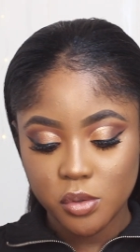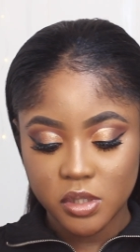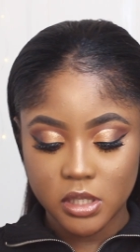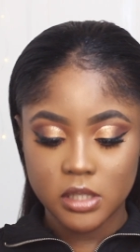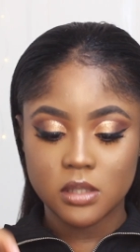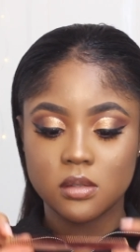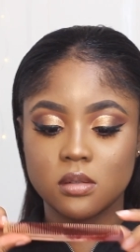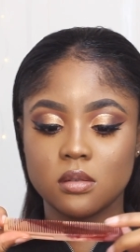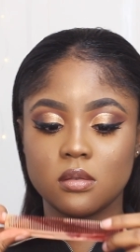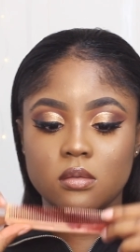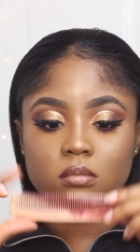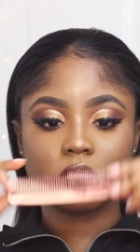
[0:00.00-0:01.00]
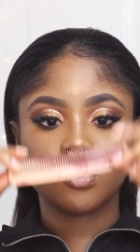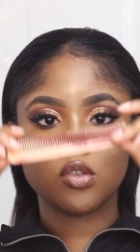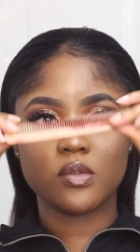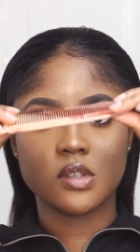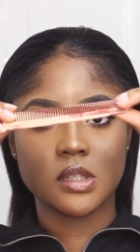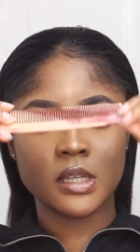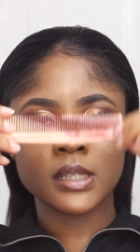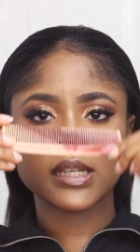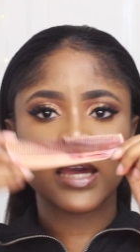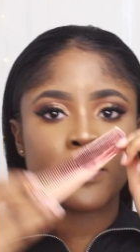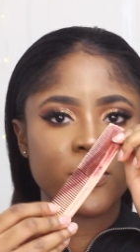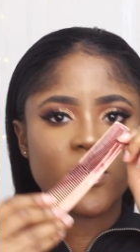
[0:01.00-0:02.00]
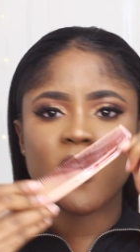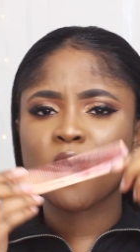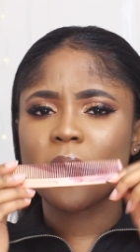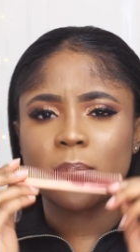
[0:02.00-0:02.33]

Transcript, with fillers: use is use this type of comb.